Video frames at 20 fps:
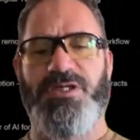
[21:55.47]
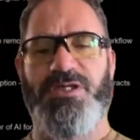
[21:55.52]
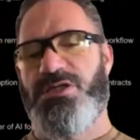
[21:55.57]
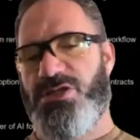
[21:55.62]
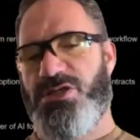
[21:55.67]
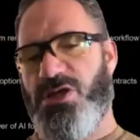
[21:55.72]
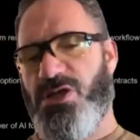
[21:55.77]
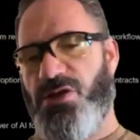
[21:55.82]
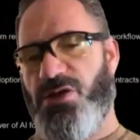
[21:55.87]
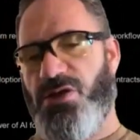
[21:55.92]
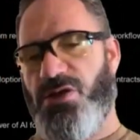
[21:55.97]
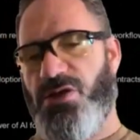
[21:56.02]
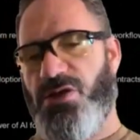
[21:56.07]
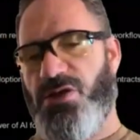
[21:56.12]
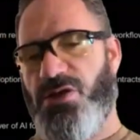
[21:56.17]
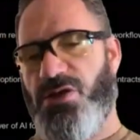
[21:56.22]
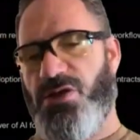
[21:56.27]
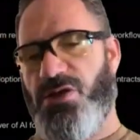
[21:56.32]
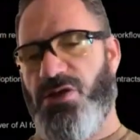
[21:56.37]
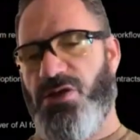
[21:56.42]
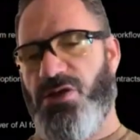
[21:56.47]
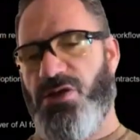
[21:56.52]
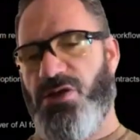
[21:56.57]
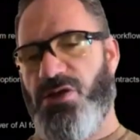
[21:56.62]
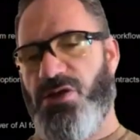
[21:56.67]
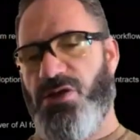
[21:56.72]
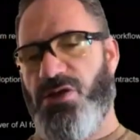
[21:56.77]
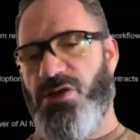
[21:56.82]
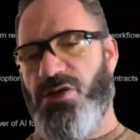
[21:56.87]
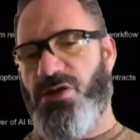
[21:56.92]
So the
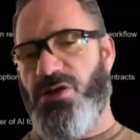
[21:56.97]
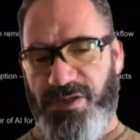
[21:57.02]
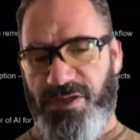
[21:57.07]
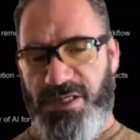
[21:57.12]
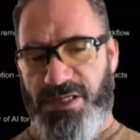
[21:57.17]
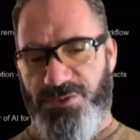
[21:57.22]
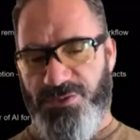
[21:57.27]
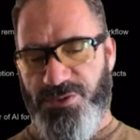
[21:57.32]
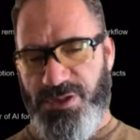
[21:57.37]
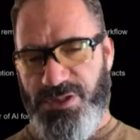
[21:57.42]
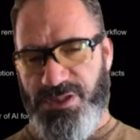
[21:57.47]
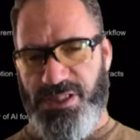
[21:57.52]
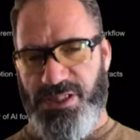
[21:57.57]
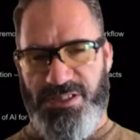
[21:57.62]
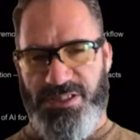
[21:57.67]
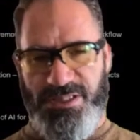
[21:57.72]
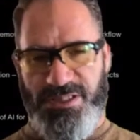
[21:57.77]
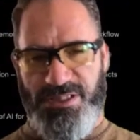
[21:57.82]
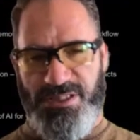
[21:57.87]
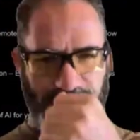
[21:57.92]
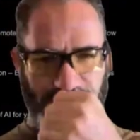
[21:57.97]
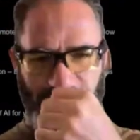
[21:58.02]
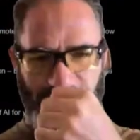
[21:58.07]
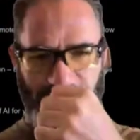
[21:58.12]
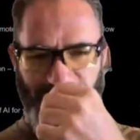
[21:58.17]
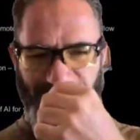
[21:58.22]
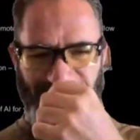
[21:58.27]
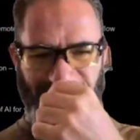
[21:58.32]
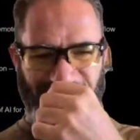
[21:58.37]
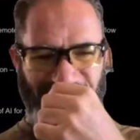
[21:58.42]
ability of KEY360,
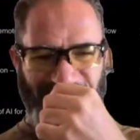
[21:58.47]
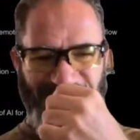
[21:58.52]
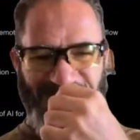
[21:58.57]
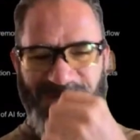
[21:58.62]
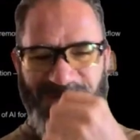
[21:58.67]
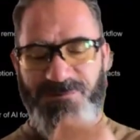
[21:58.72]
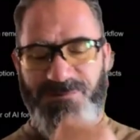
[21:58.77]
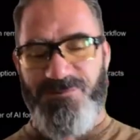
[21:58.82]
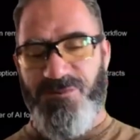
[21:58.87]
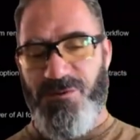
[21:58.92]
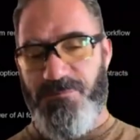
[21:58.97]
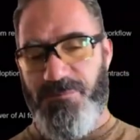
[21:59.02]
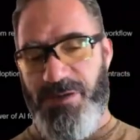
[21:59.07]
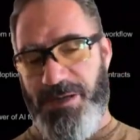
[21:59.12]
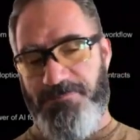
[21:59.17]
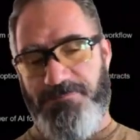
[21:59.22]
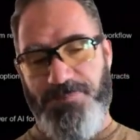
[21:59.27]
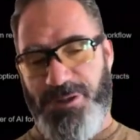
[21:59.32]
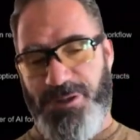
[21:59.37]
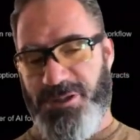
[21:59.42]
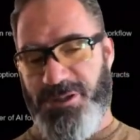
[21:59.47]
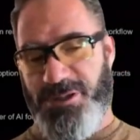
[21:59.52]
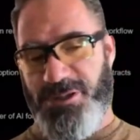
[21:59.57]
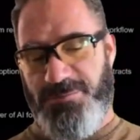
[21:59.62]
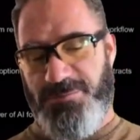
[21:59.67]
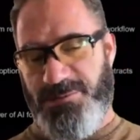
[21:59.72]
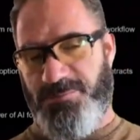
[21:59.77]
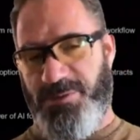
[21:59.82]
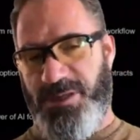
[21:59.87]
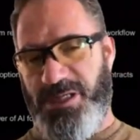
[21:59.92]
both from a project
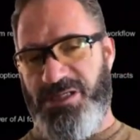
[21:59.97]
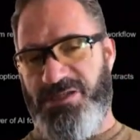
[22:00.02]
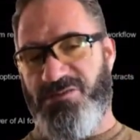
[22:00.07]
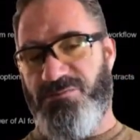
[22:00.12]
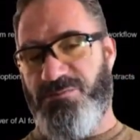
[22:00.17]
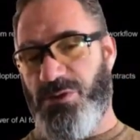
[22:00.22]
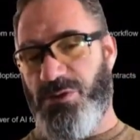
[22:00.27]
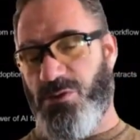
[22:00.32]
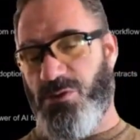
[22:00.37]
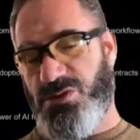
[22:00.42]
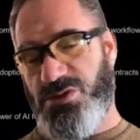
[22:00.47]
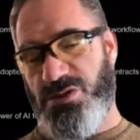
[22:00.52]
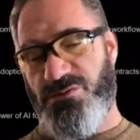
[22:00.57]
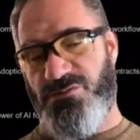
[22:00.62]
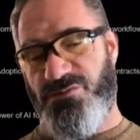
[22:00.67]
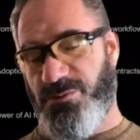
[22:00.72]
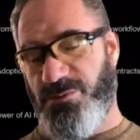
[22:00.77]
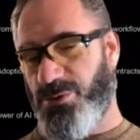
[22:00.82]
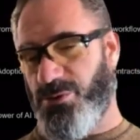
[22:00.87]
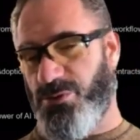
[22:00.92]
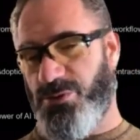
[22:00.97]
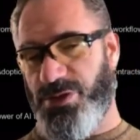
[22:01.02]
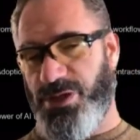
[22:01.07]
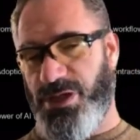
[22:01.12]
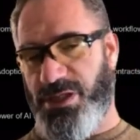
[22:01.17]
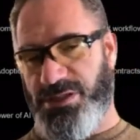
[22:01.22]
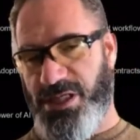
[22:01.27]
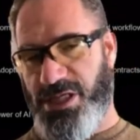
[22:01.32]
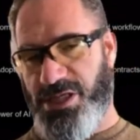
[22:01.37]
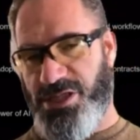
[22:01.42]
perspective, but also from an
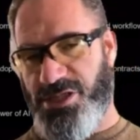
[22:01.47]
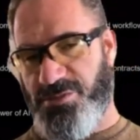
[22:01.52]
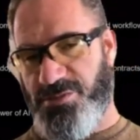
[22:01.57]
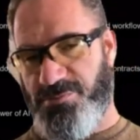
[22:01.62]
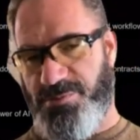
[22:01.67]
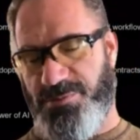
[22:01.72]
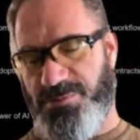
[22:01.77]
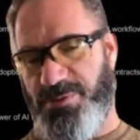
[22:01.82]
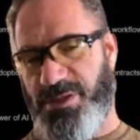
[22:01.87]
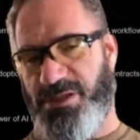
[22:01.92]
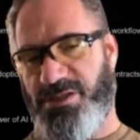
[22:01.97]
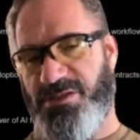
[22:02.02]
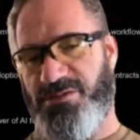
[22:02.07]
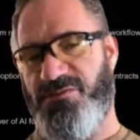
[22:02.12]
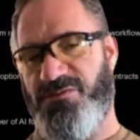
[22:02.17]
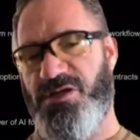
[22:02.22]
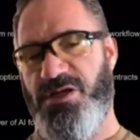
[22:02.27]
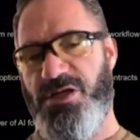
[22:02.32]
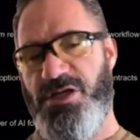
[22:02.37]
organizational perspective,